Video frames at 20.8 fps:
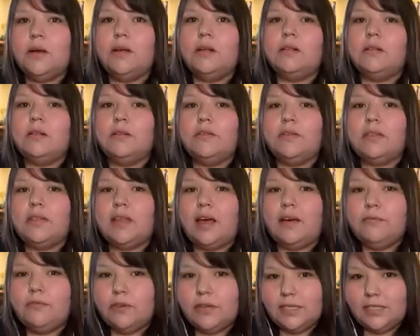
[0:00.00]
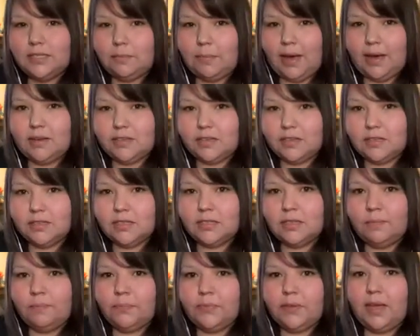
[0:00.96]
Well, that place matters.
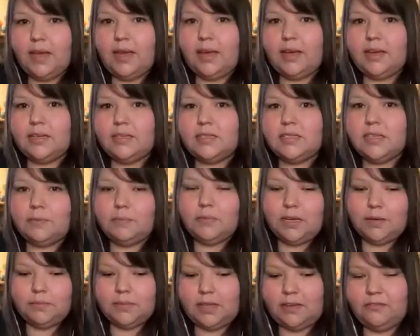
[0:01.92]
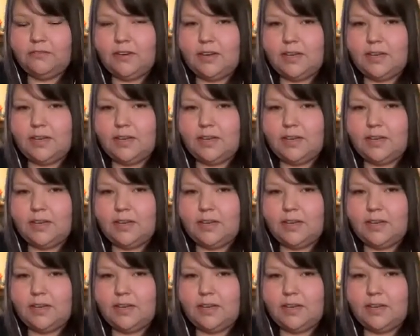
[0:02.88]
And sometimes I